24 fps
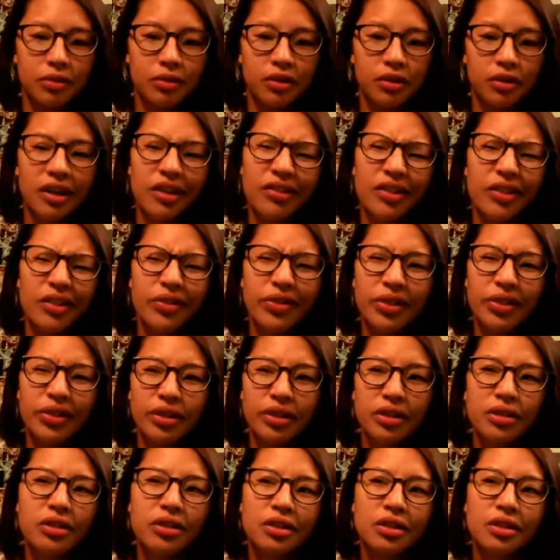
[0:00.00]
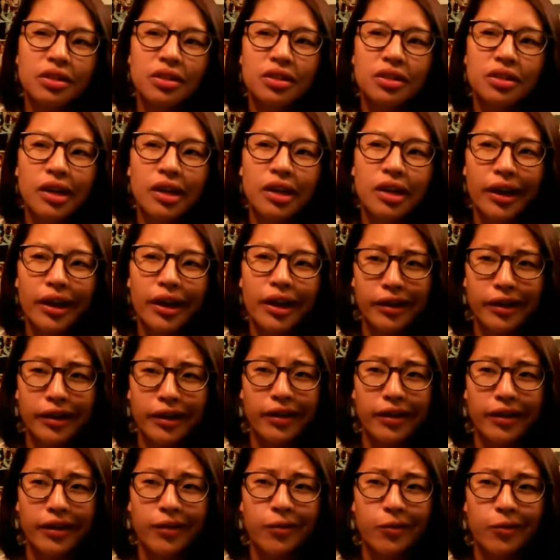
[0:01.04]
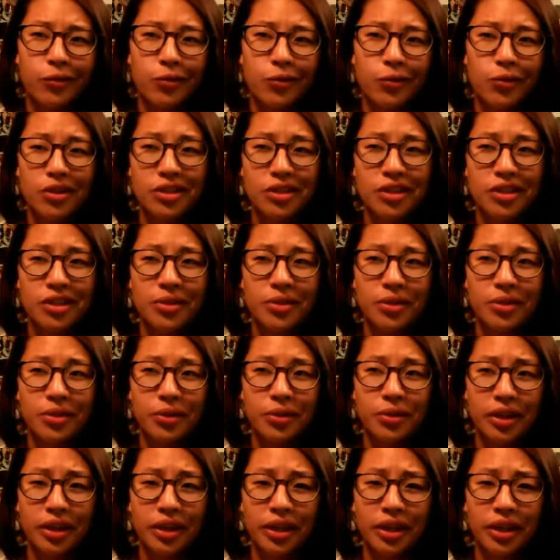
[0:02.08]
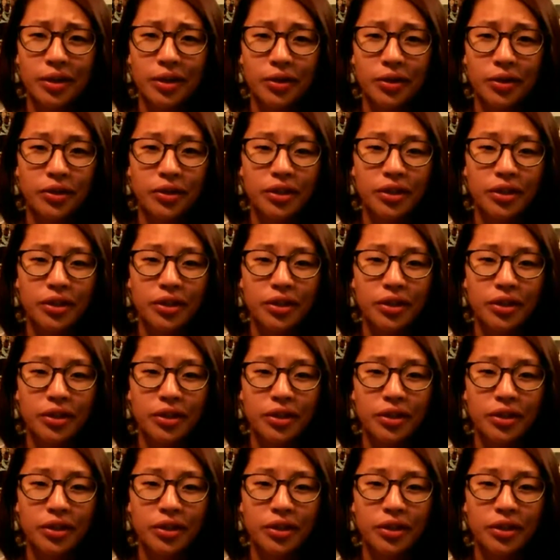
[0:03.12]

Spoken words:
well the only times I really like hear